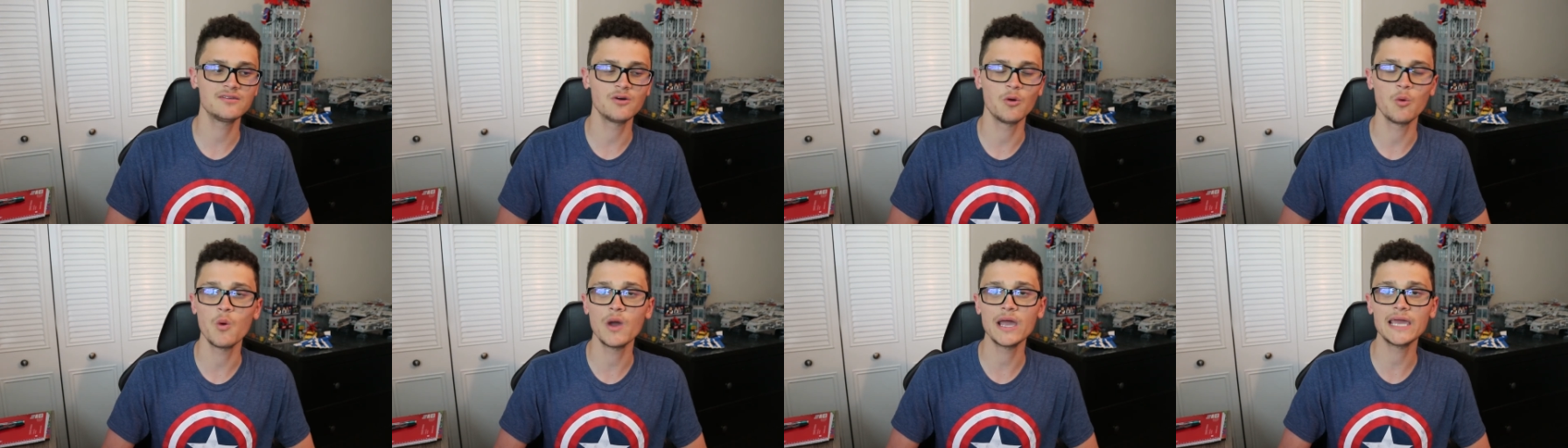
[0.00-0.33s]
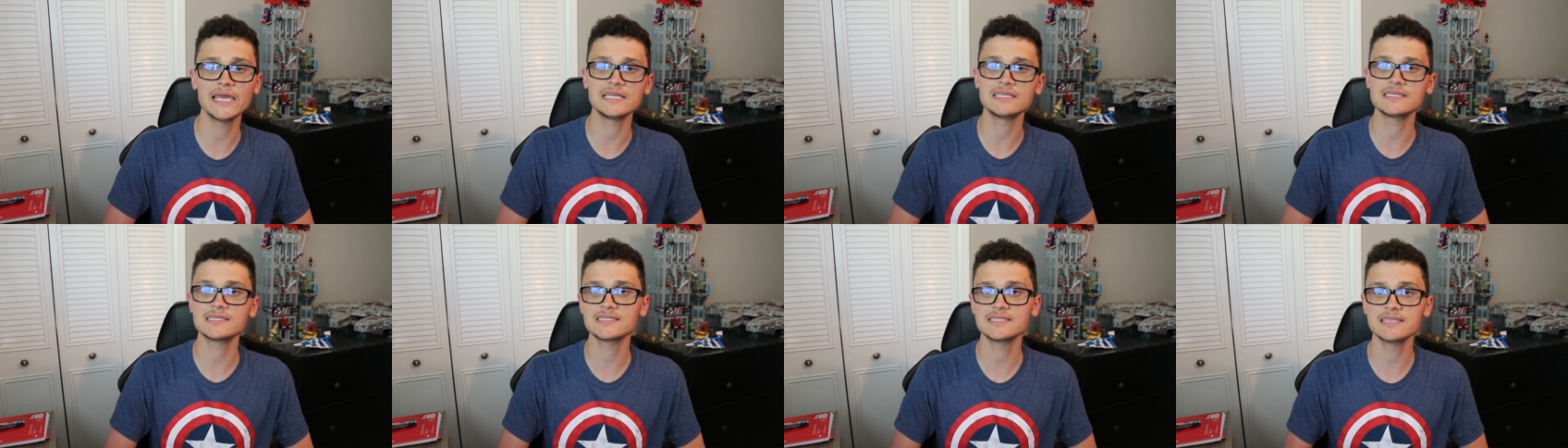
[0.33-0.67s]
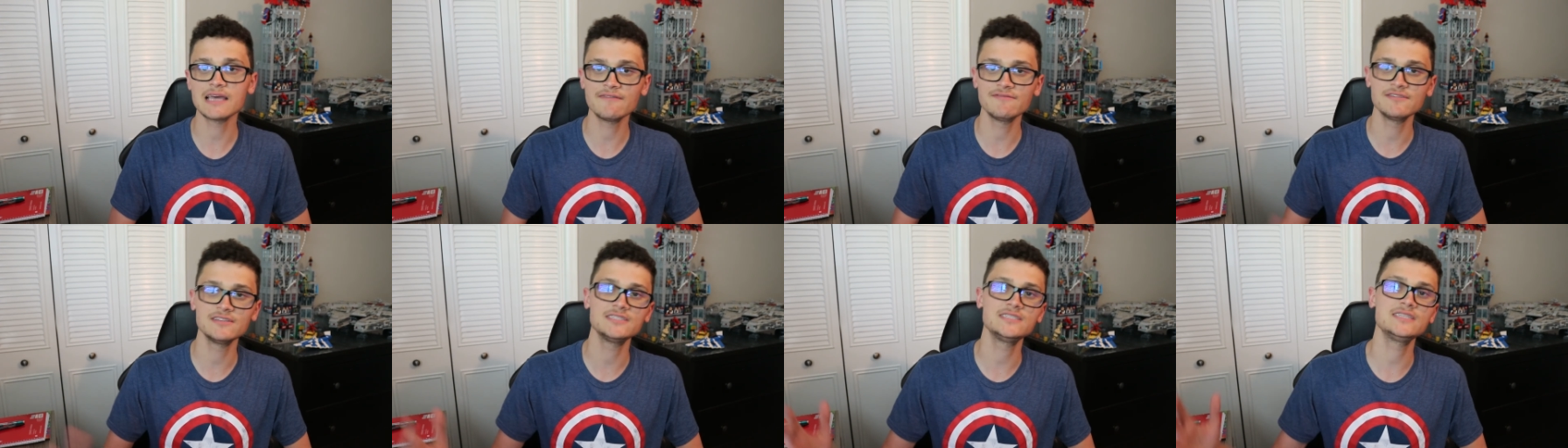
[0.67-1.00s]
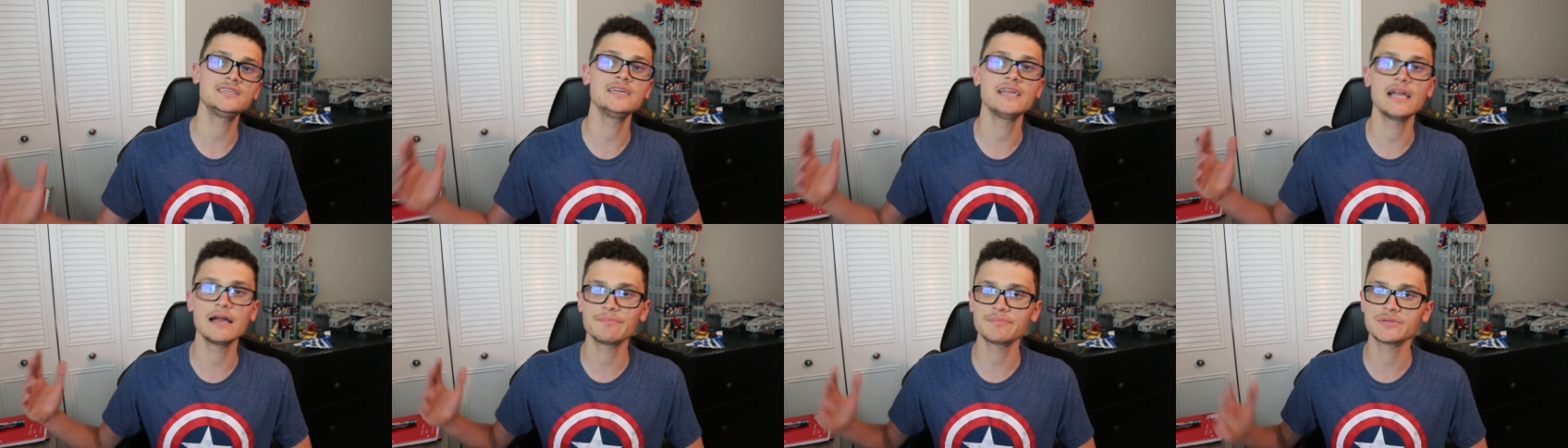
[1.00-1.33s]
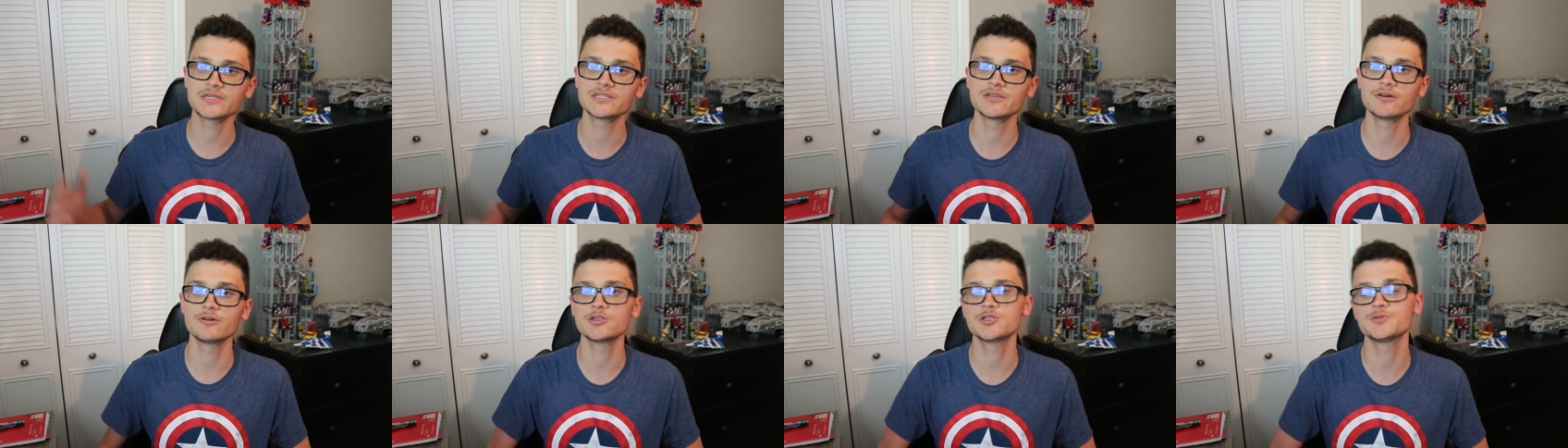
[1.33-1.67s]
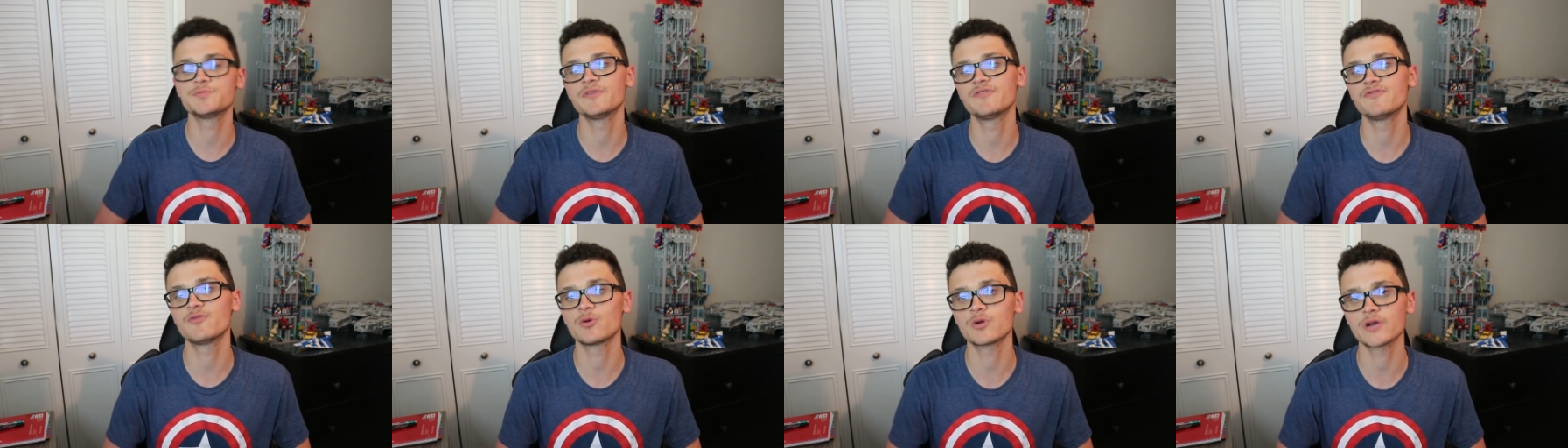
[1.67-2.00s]
to wait 17 episodes
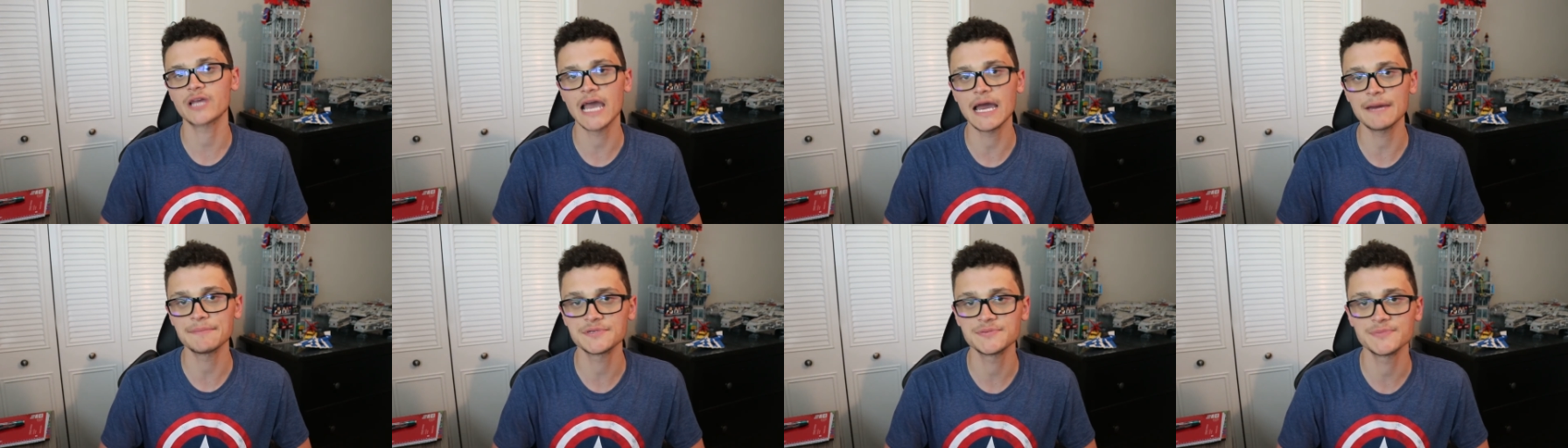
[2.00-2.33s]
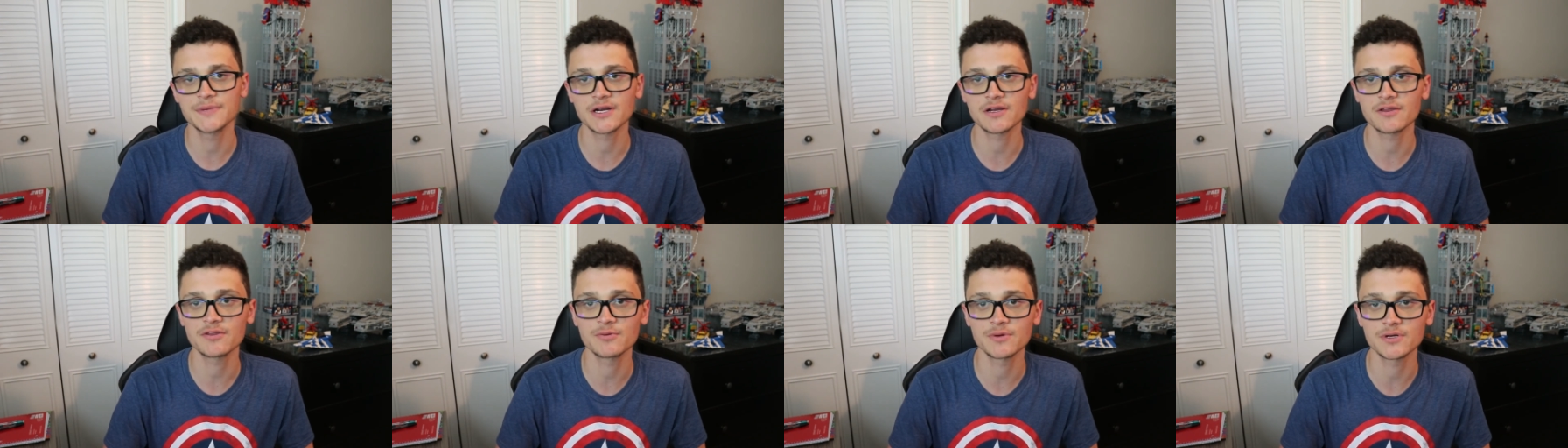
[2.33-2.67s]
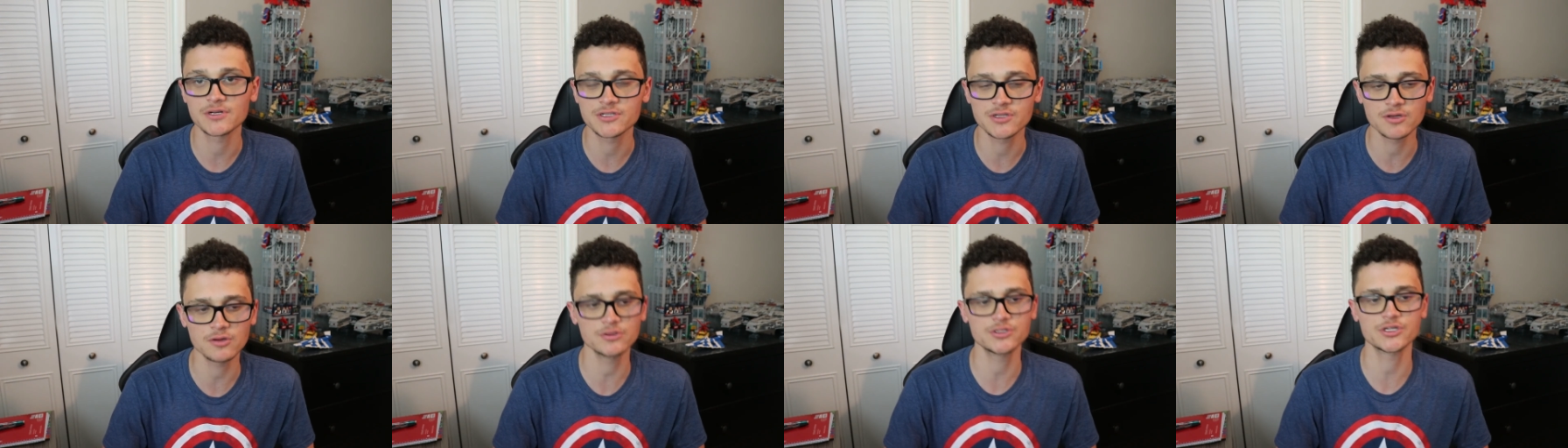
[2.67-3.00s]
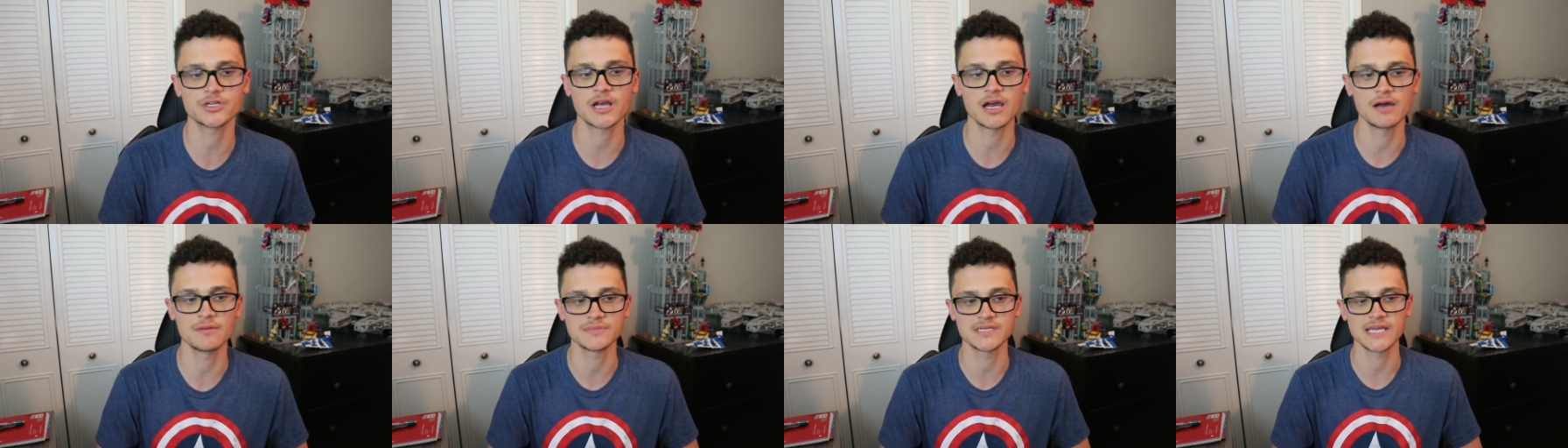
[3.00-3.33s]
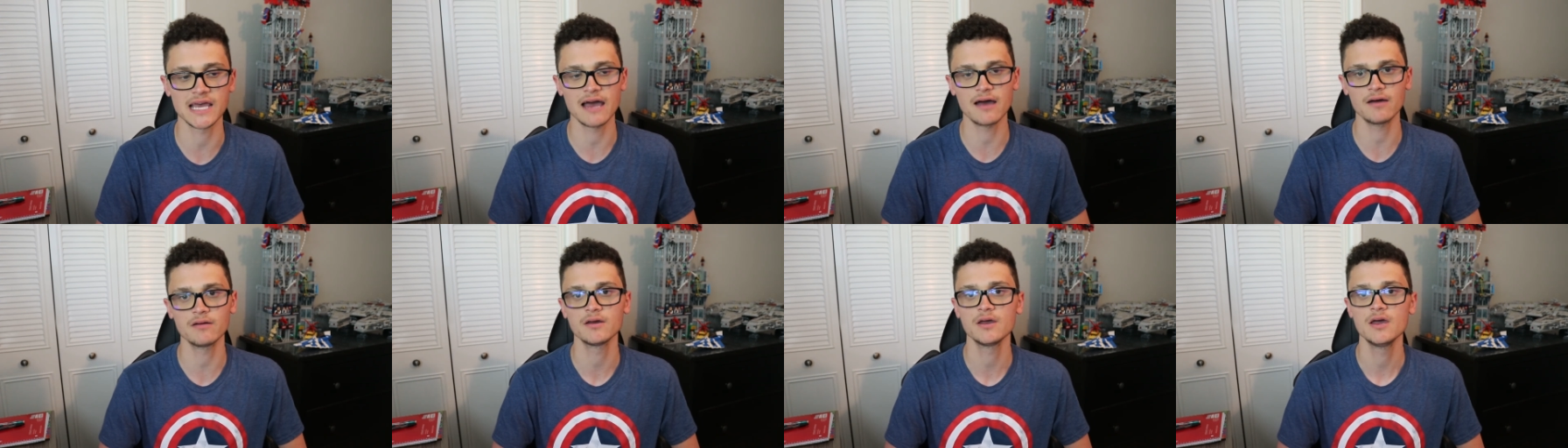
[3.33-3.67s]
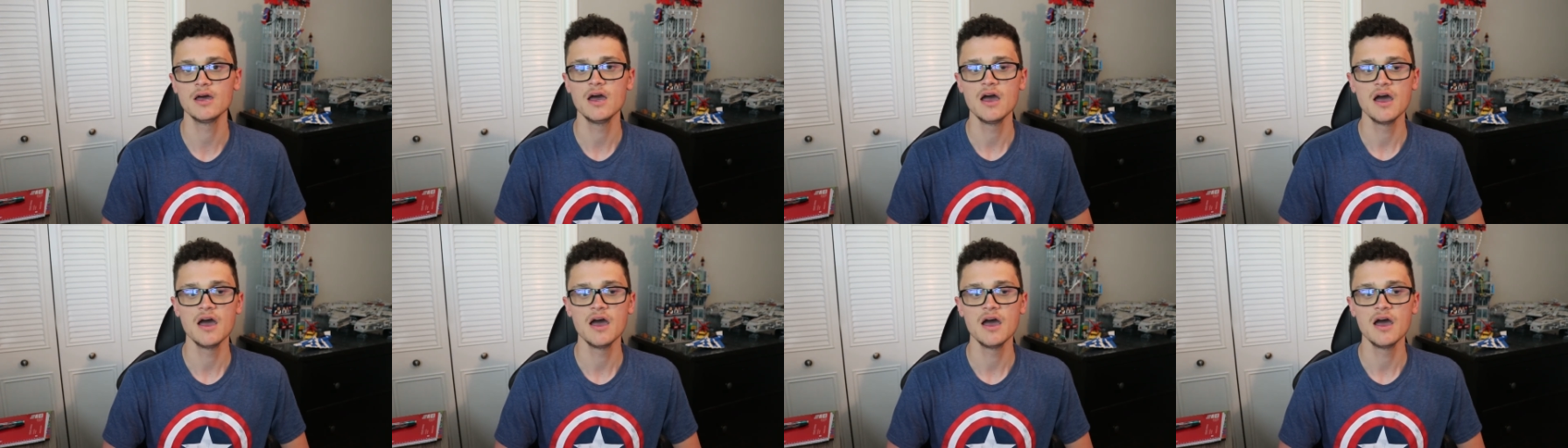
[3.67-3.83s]
before Captain America the Winter Soldier comes out.